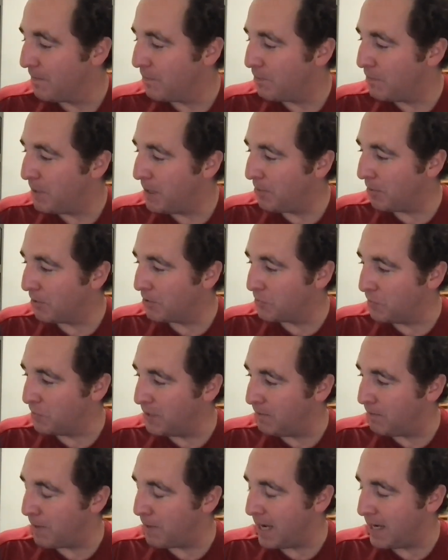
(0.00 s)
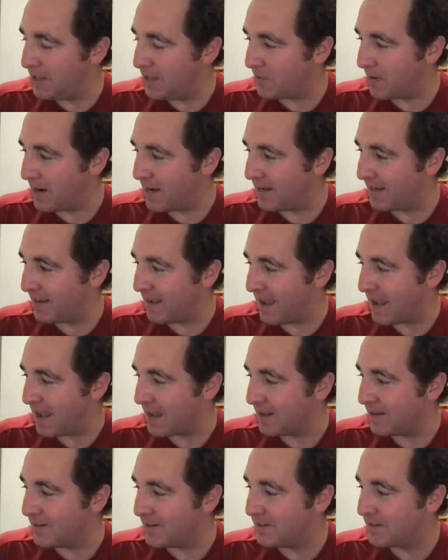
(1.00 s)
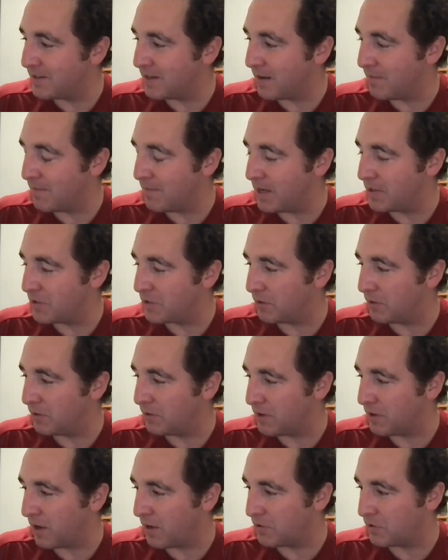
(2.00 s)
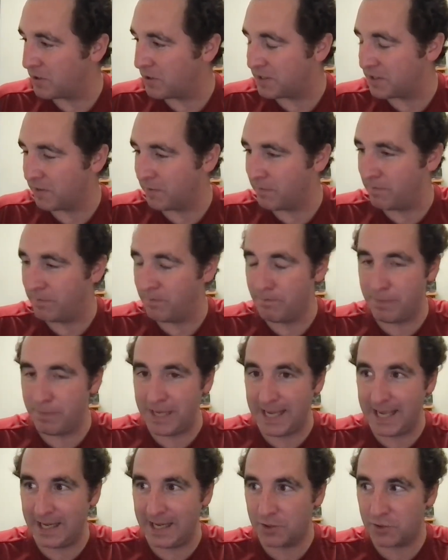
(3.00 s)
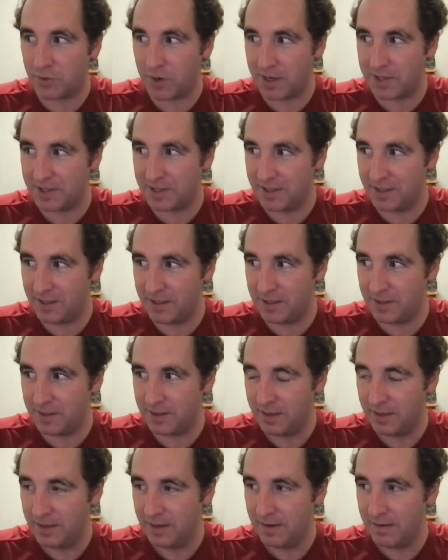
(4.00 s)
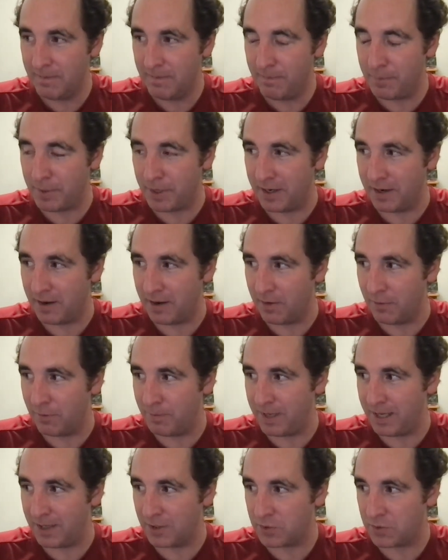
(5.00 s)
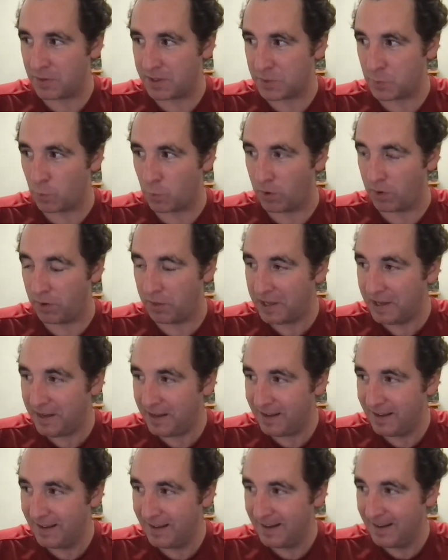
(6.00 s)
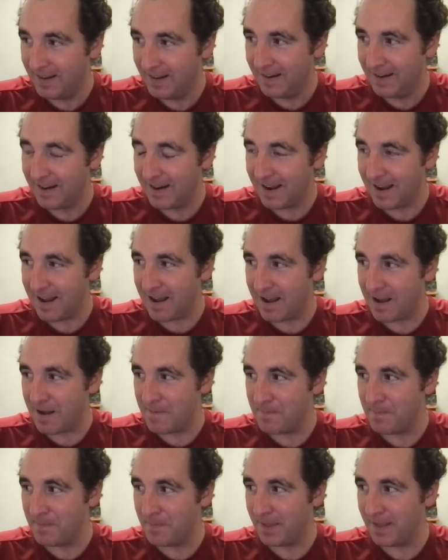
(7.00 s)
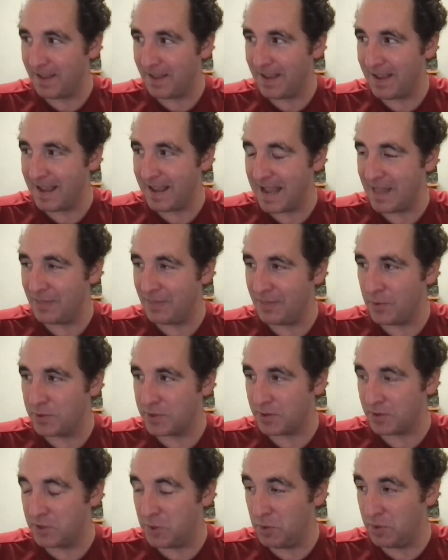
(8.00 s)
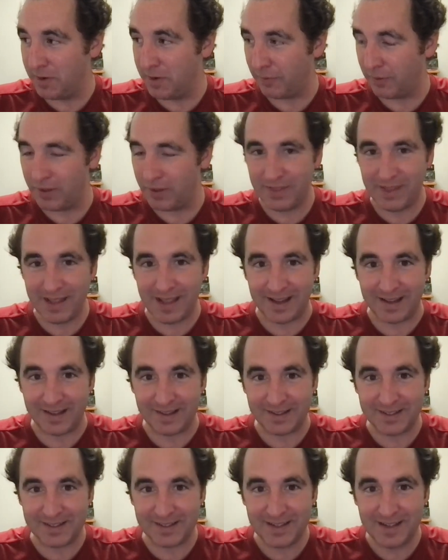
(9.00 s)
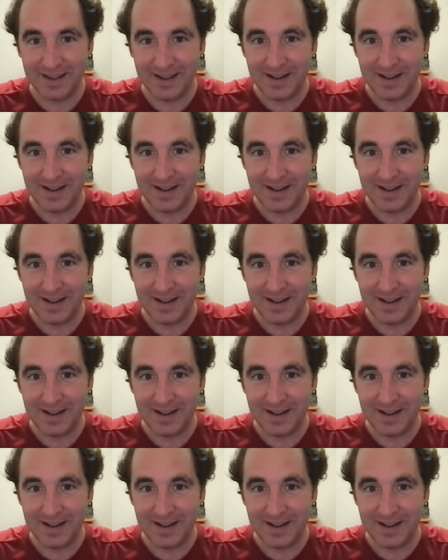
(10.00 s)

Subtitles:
people treat PageRank as a measure not just of being trusted, but of being trustworthy. And those are two different things.